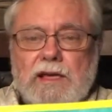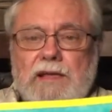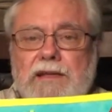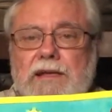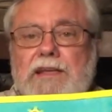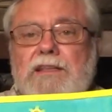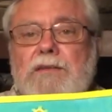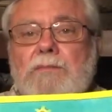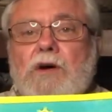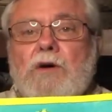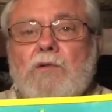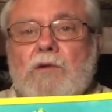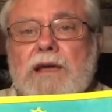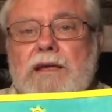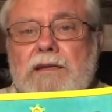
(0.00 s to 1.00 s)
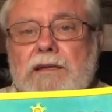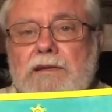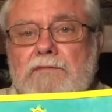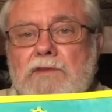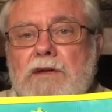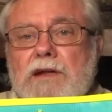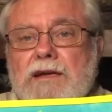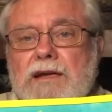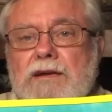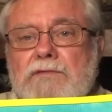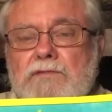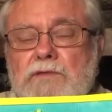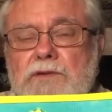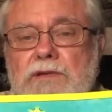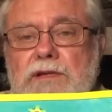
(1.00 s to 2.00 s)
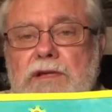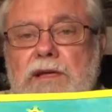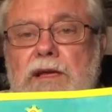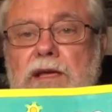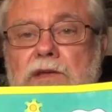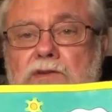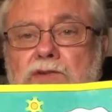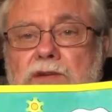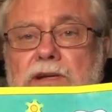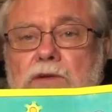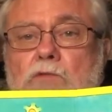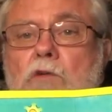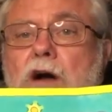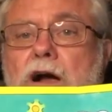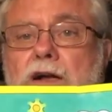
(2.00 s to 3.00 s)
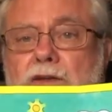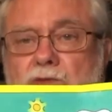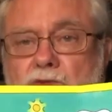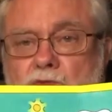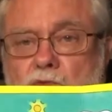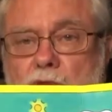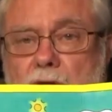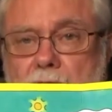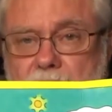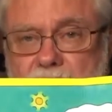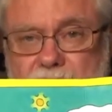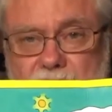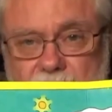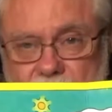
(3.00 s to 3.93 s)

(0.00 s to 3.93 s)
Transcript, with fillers: They get them all wet, and if you're not careful and you're trying to walk on those rocks, they're